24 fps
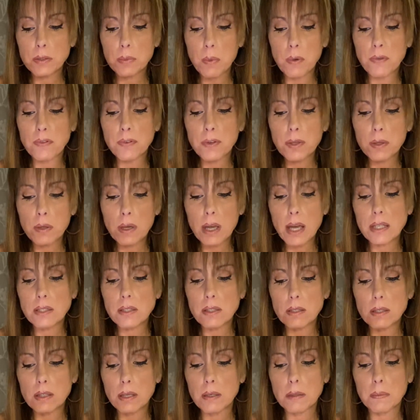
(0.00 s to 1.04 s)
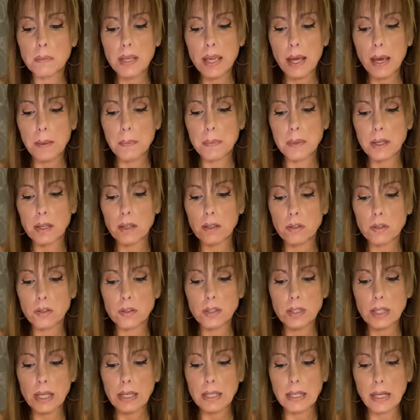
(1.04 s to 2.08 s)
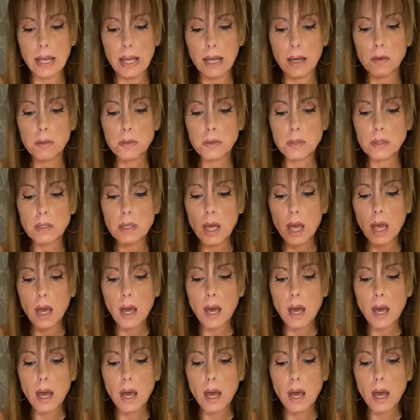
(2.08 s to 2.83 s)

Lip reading: But for you guys, it's going to be happening in your second house.